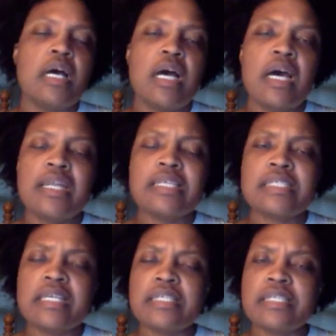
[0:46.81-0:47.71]

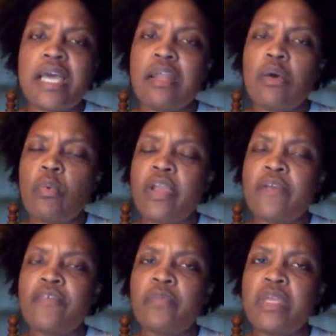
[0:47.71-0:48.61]
Honestly, it's kind of
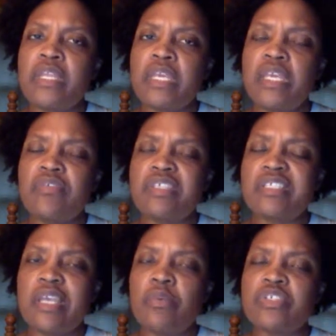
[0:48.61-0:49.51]
weird for me to even
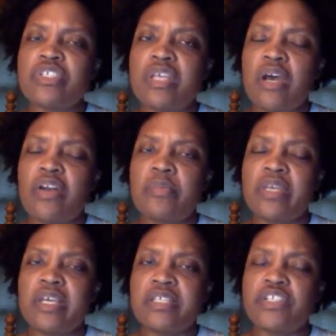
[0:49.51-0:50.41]
say which is hotter
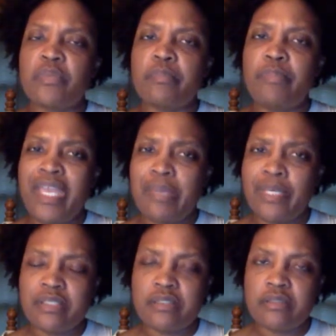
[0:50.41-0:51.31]
because they're
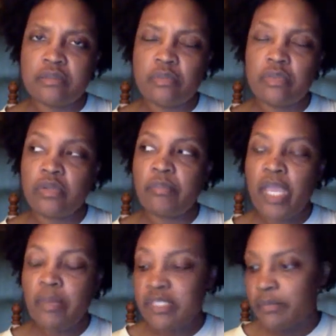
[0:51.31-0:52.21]
babies. Well, they're
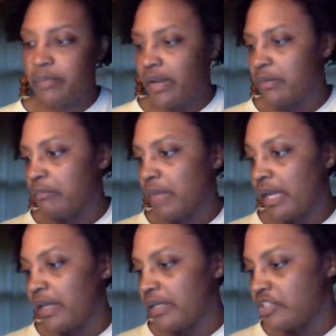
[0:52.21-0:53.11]
babies compared to my
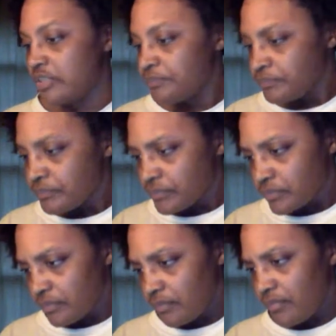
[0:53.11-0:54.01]
age.
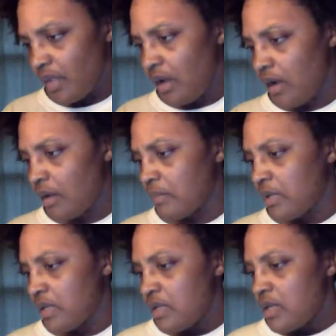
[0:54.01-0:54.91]
What
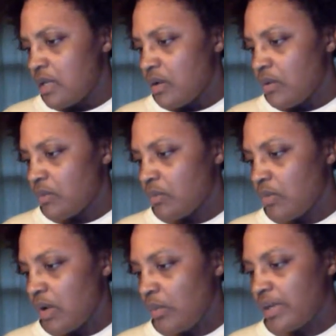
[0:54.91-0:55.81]

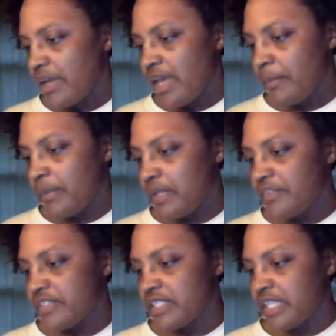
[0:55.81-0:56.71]
would happen
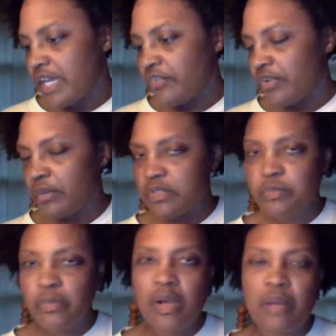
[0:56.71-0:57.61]
if slavery was
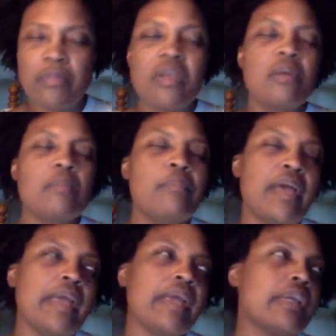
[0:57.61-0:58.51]
brought
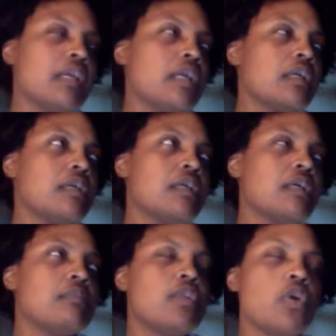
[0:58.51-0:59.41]
back?
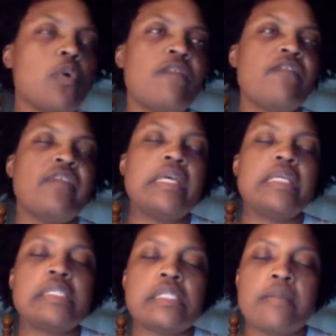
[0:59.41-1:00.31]
No
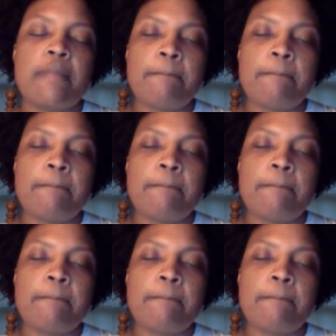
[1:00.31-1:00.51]
offense.